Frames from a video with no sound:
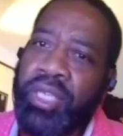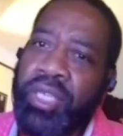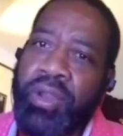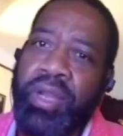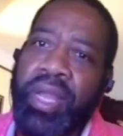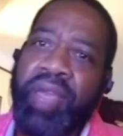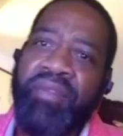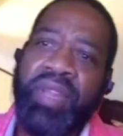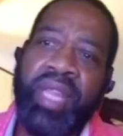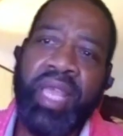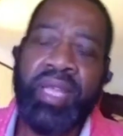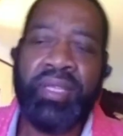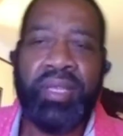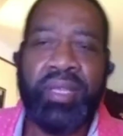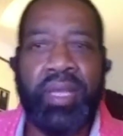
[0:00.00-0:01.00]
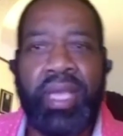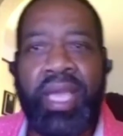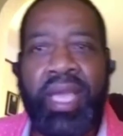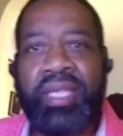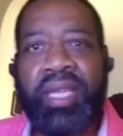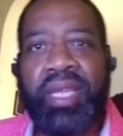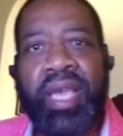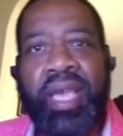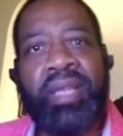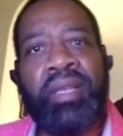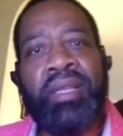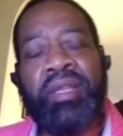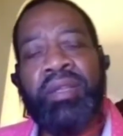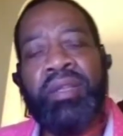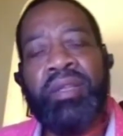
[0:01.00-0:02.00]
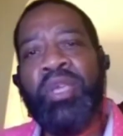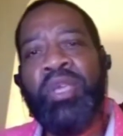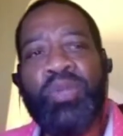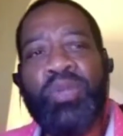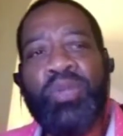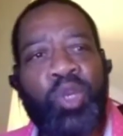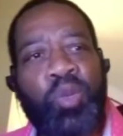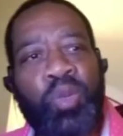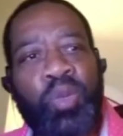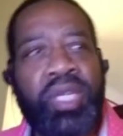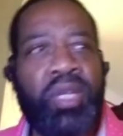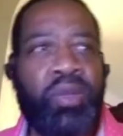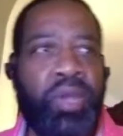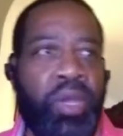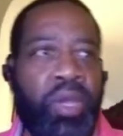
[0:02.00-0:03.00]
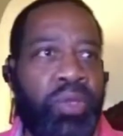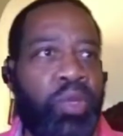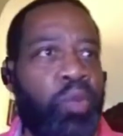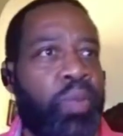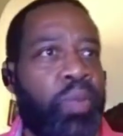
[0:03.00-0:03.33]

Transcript: turned everything to the internet, and YouTube was still new too.